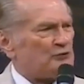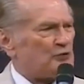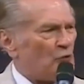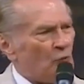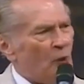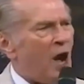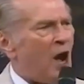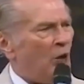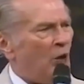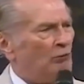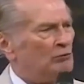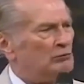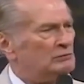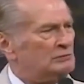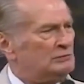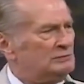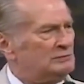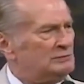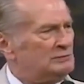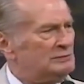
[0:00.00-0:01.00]
you want.
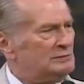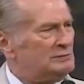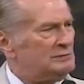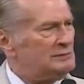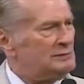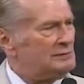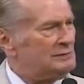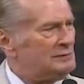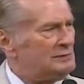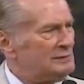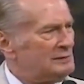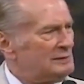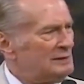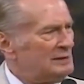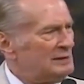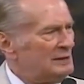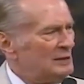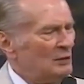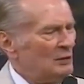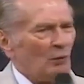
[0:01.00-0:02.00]

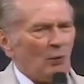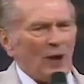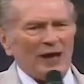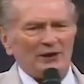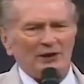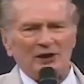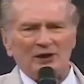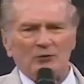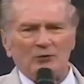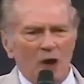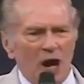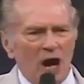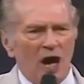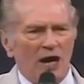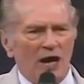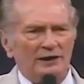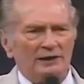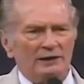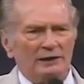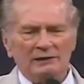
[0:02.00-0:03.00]
What do you
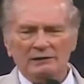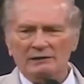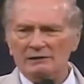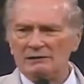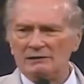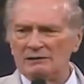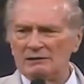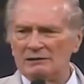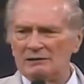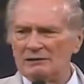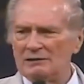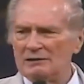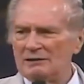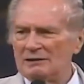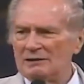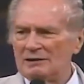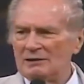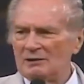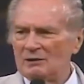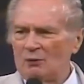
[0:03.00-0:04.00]
want?
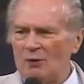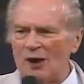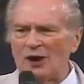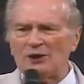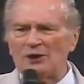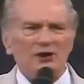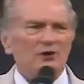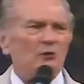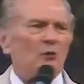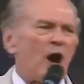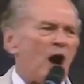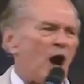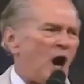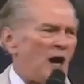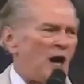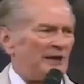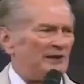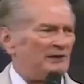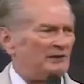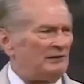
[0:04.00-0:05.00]
What do you
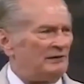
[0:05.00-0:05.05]
want?